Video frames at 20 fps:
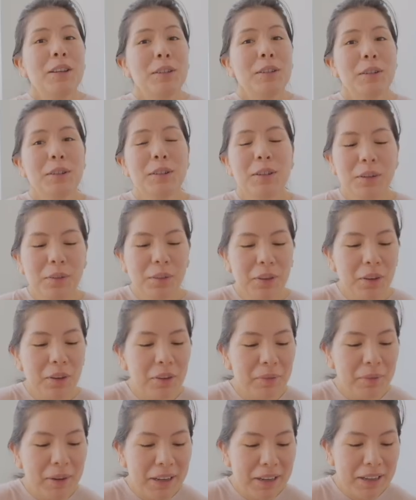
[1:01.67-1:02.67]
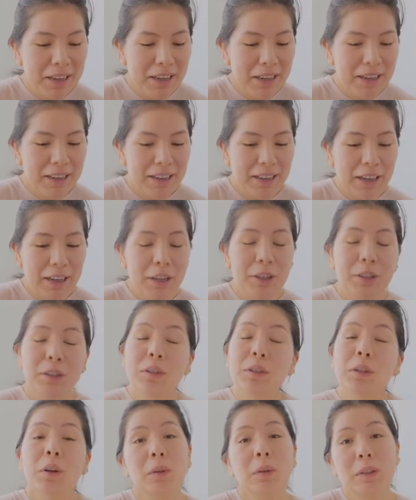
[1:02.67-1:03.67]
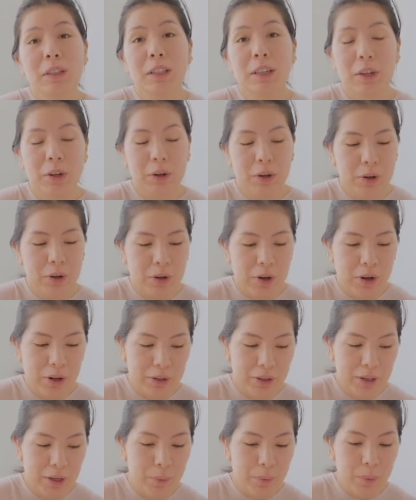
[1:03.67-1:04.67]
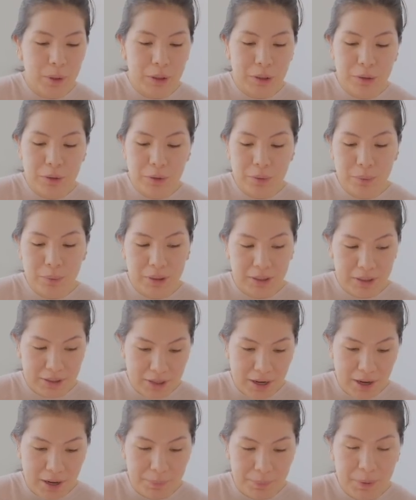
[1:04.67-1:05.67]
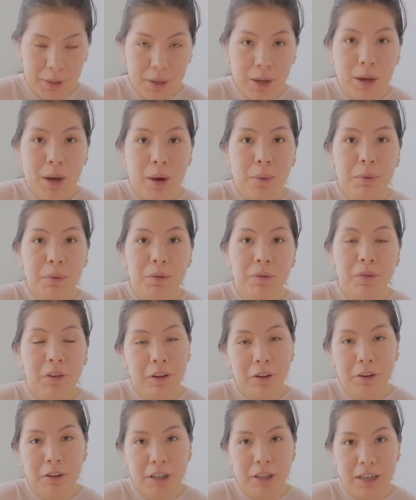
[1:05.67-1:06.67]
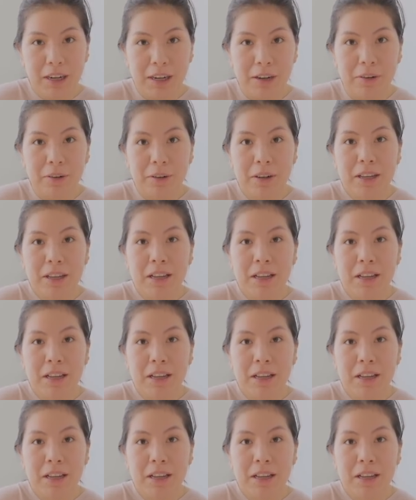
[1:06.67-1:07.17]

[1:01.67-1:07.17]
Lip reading: So I talked with Hermione. I consulted her on like what to do with the top. We figured it out.